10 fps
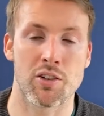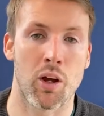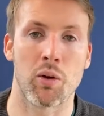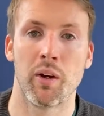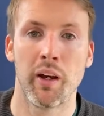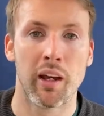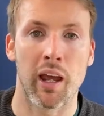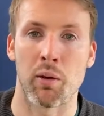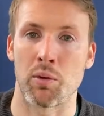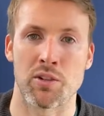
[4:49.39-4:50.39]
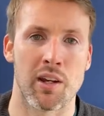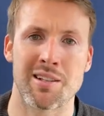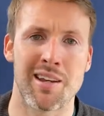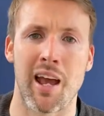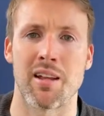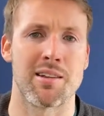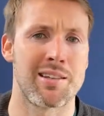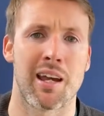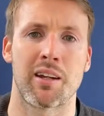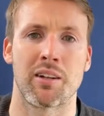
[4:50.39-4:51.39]
So it was a 10
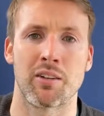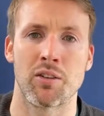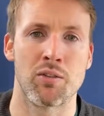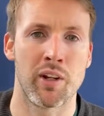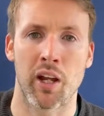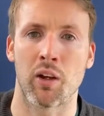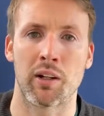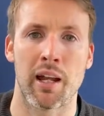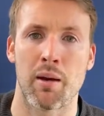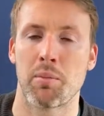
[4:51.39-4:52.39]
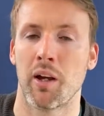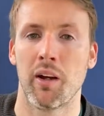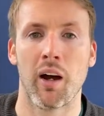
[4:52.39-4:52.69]
second video clip.